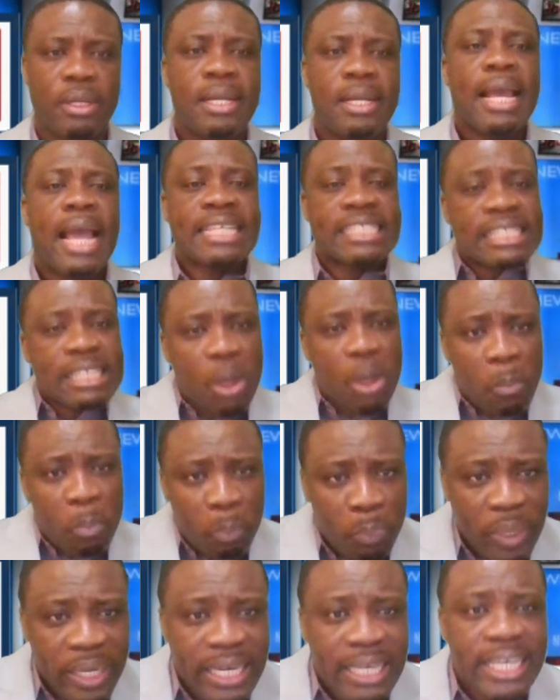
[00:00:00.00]
has
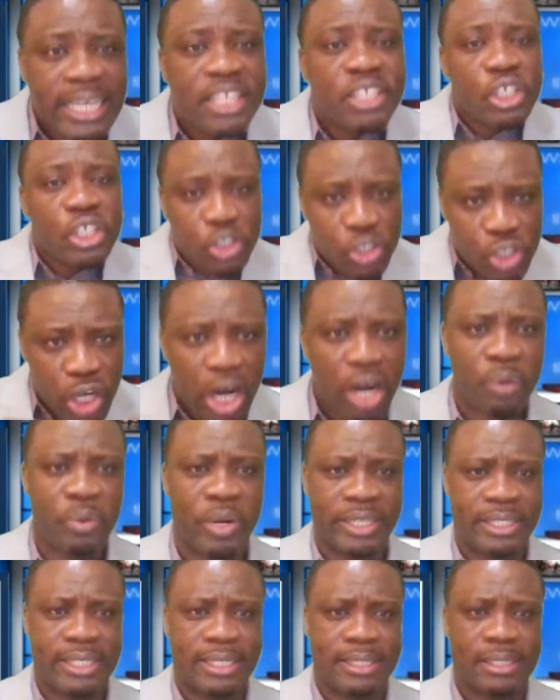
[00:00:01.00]
completely
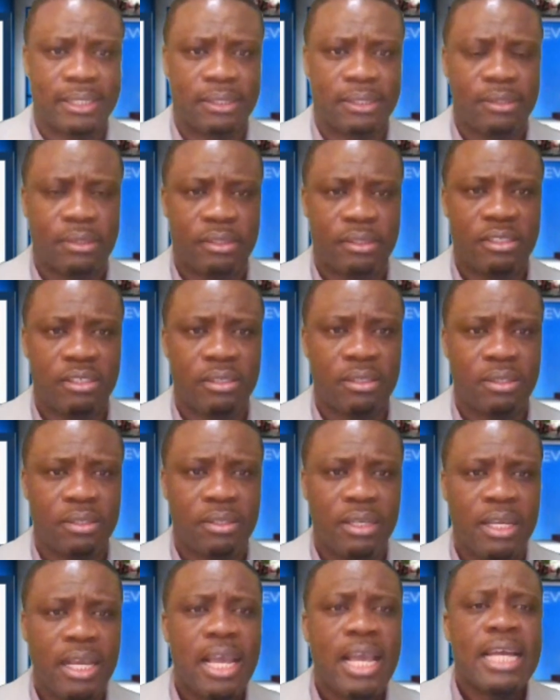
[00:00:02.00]
deteriorated.
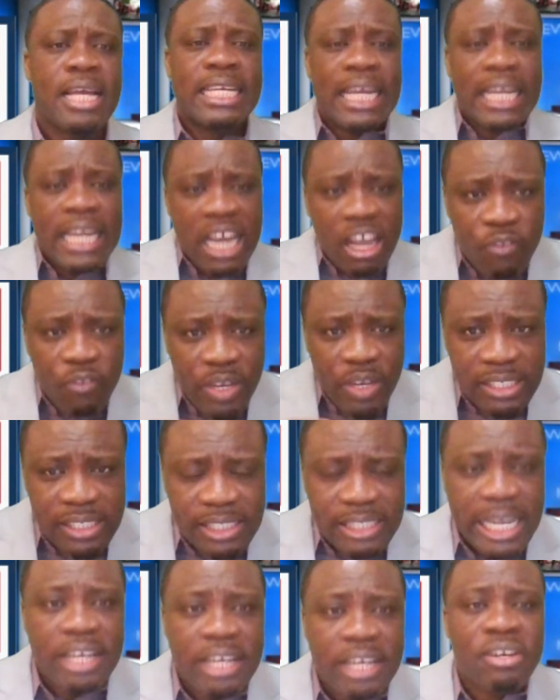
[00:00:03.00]
The living
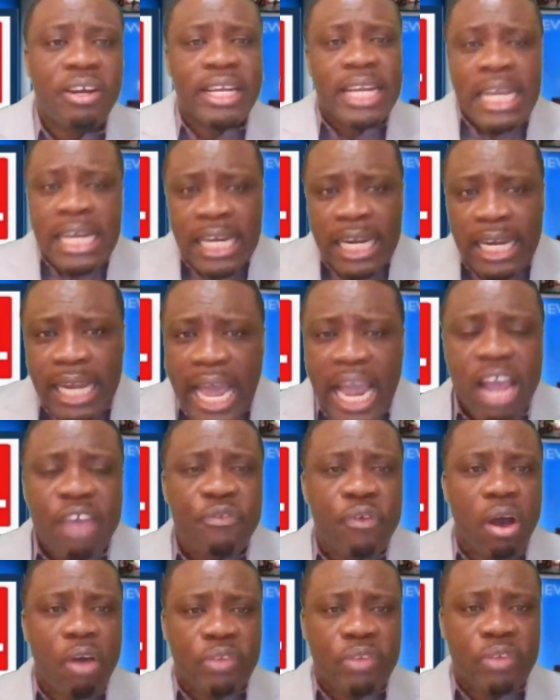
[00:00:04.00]
standard in the life
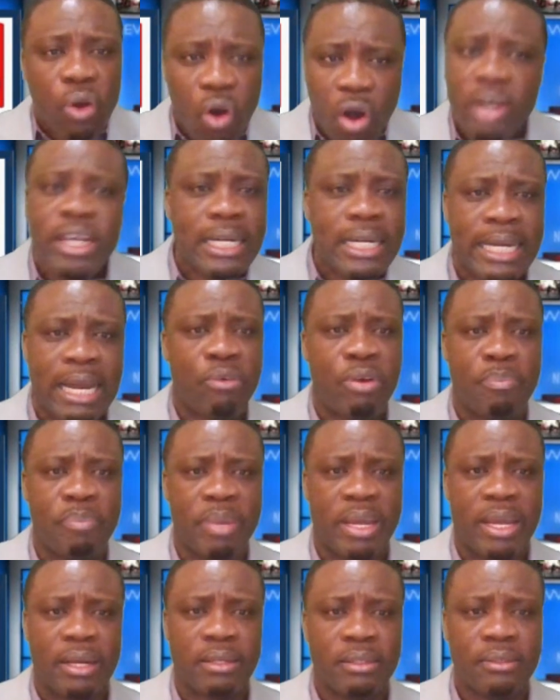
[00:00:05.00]
of the ordinary
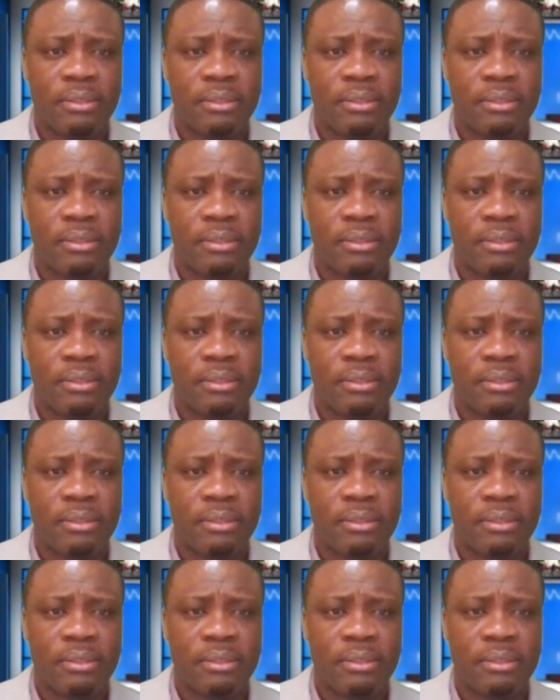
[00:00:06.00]
man